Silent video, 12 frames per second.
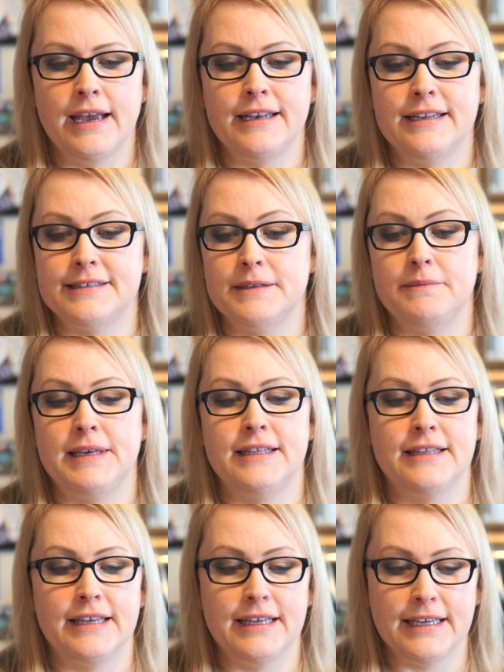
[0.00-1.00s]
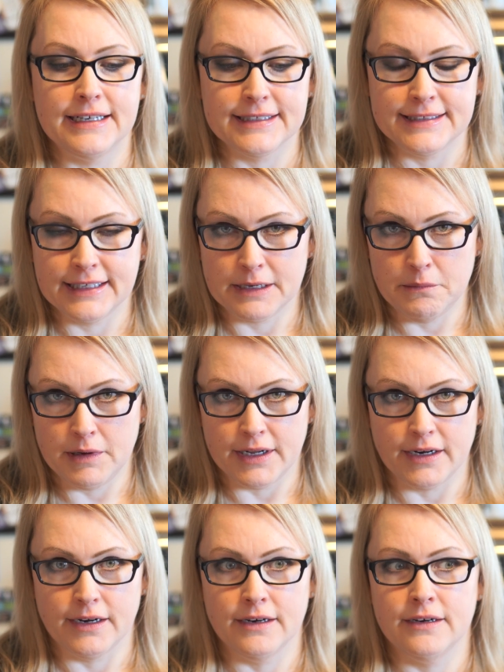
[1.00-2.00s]
It doesn't mean that you eat a stick of
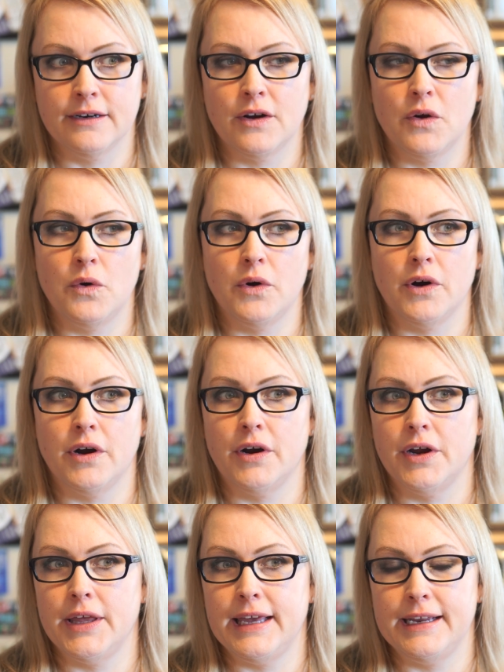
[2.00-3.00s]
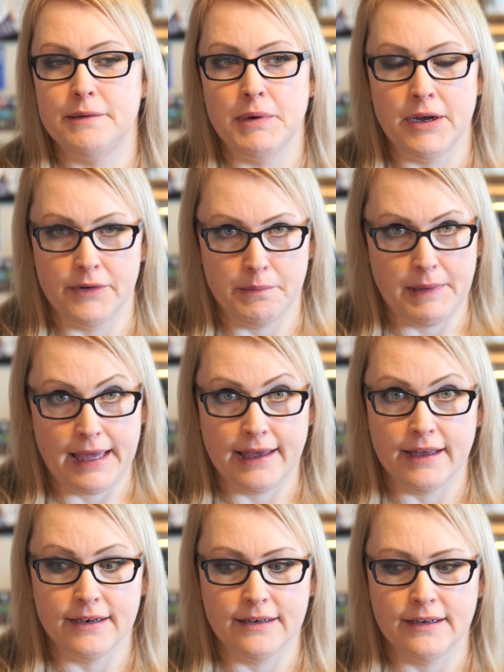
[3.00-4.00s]
butter or you eat a pound of
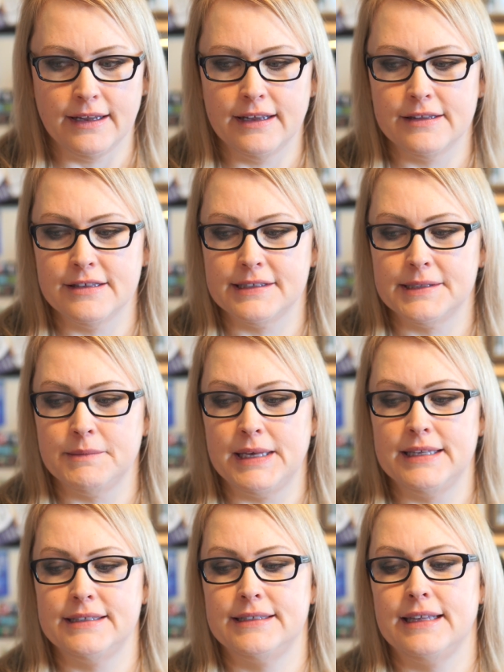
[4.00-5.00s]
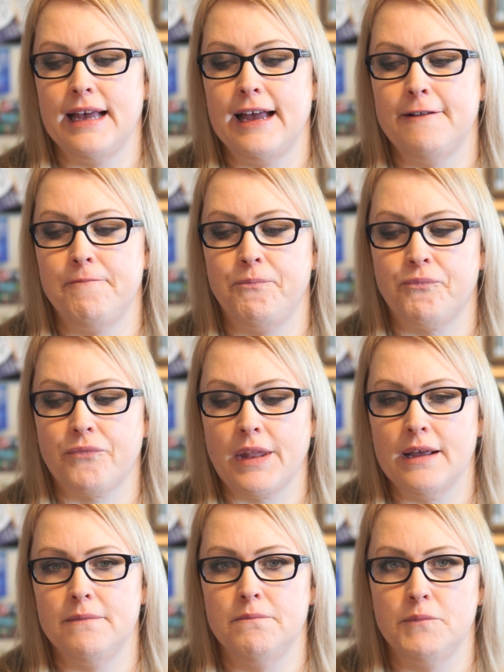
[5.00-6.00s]
bacon. It just means that
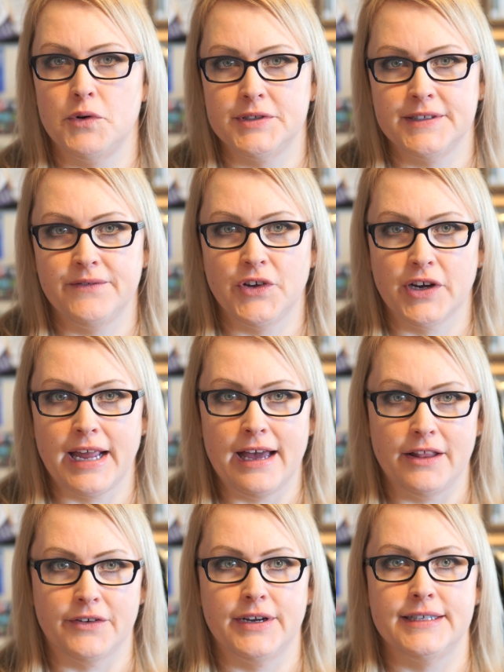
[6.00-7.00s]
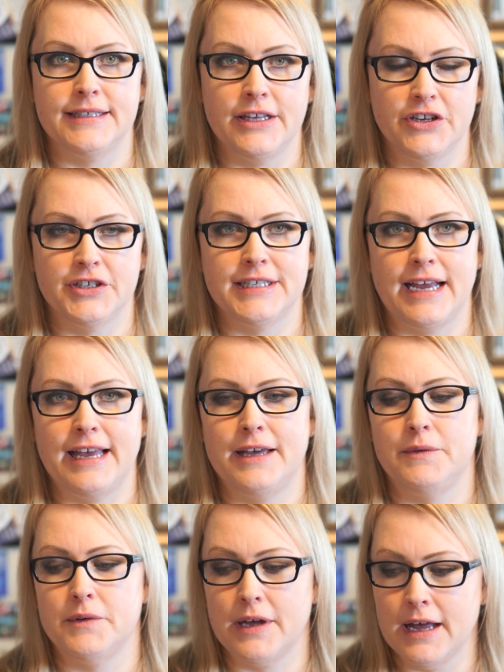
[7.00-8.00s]
most of your calories in your
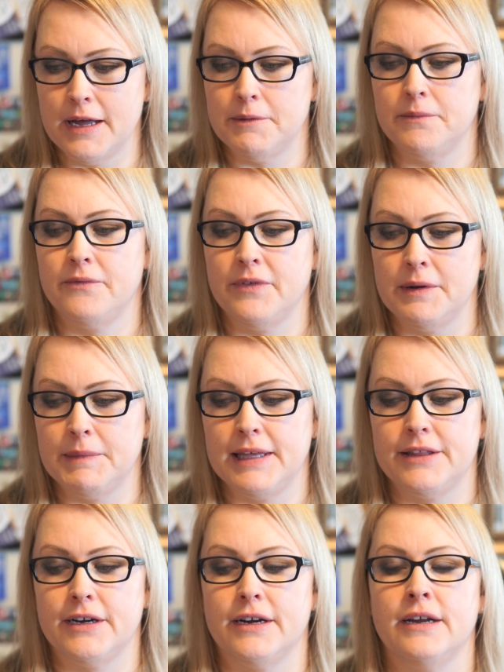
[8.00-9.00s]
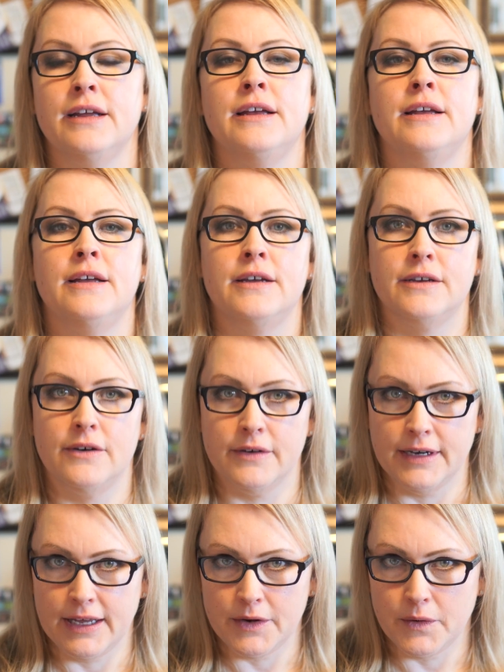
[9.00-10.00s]
diet will come from either
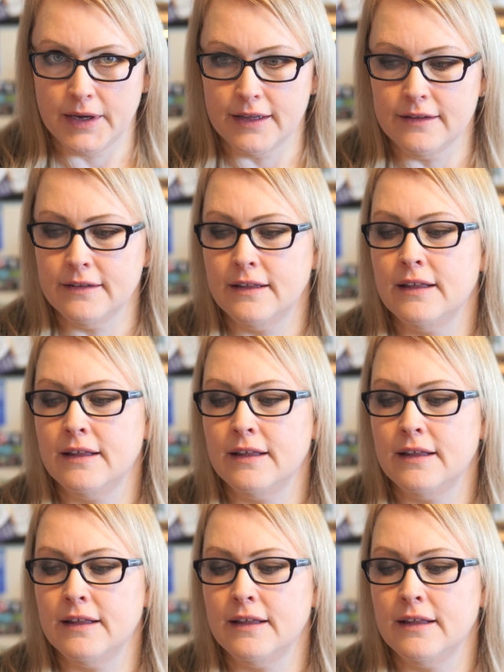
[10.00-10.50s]
coconut oil,